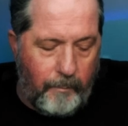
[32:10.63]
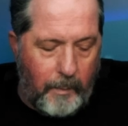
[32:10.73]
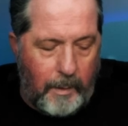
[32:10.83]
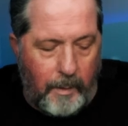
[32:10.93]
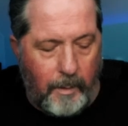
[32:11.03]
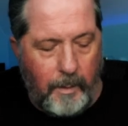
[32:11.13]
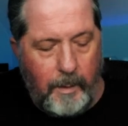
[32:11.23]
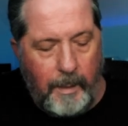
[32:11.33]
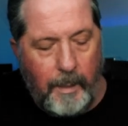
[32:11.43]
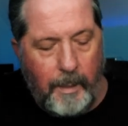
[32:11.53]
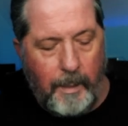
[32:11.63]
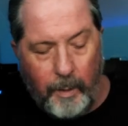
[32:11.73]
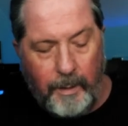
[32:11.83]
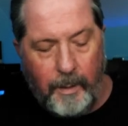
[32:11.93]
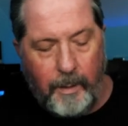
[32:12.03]

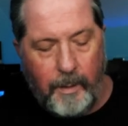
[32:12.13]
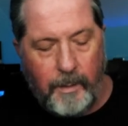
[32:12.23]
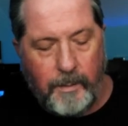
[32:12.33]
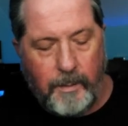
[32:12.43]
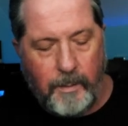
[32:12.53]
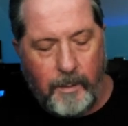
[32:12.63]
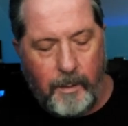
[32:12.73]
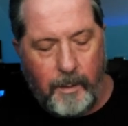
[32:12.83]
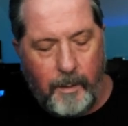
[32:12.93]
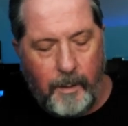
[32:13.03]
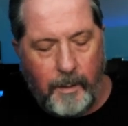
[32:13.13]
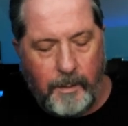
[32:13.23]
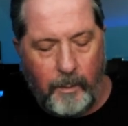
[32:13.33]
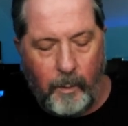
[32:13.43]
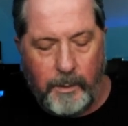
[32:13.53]
ambery as
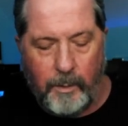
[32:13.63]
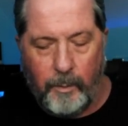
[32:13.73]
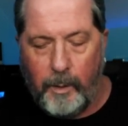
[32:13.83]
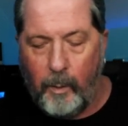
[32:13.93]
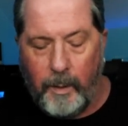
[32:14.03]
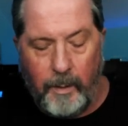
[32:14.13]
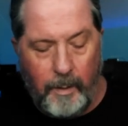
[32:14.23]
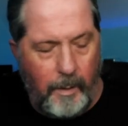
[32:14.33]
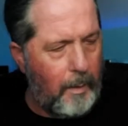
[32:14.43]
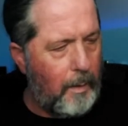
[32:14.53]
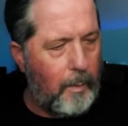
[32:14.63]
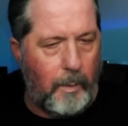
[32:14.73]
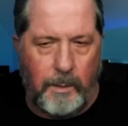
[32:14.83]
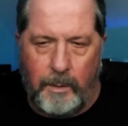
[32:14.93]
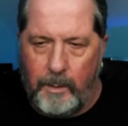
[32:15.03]
the original Knowing,
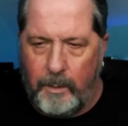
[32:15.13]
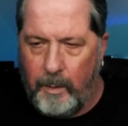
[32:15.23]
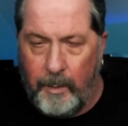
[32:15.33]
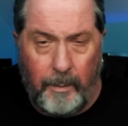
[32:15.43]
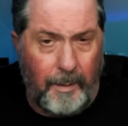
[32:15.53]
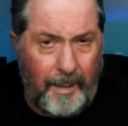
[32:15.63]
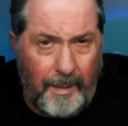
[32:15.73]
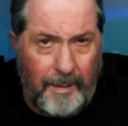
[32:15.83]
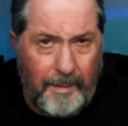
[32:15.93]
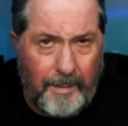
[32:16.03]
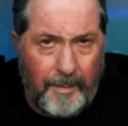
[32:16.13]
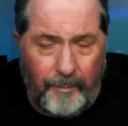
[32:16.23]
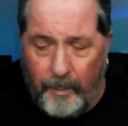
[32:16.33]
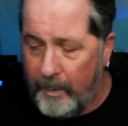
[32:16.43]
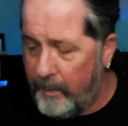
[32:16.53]
which came out in the 80s, if
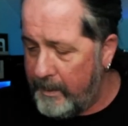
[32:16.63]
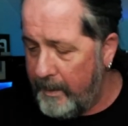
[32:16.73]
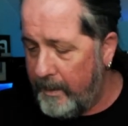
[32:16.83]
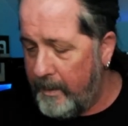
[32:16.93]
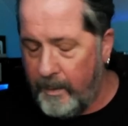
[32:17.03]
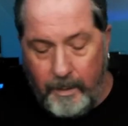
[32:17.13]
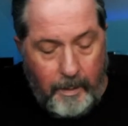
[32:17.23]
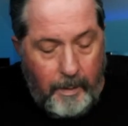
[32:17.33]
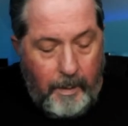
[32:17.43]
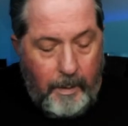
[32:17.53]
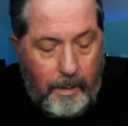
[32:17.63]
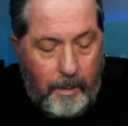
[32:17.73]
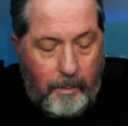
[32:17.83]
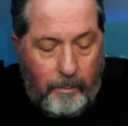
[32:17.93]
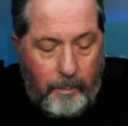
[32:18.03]
I'm not mistaken.
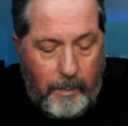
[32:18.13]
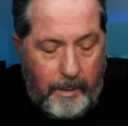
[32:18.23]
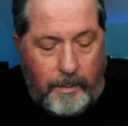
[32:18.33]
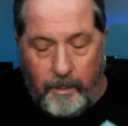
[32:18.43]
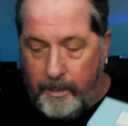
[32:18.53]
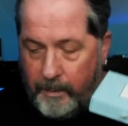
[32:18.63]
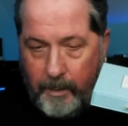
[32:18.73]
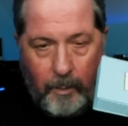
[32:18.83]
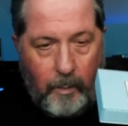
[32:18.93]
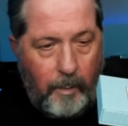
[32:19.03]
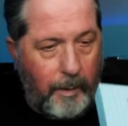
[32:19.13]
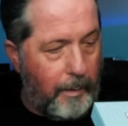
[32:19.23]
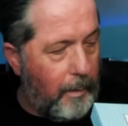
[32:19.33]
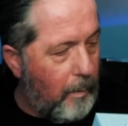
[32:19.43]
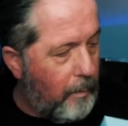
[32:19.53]
Yeah, so that's kind of cool. I'm going to
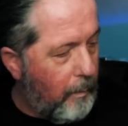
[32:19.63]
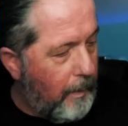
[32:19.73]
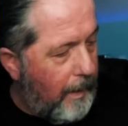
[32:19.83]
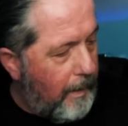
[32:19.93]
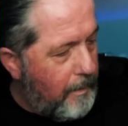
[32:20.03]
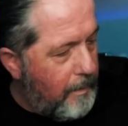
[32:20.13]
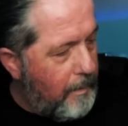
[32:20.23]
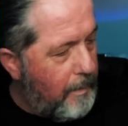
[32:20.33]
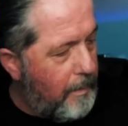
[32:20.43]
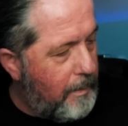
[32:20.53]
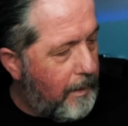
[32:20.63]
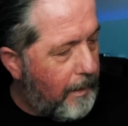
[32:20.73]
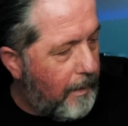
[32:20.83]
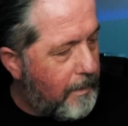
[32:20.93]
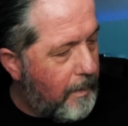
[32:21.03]
go through that and
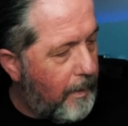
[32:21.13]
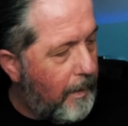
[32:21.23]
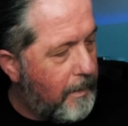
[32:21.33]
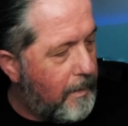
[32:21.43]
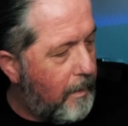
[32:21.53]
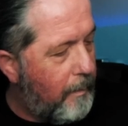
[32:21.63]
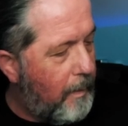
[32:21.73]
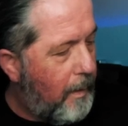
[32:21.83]
check out some of that stuff.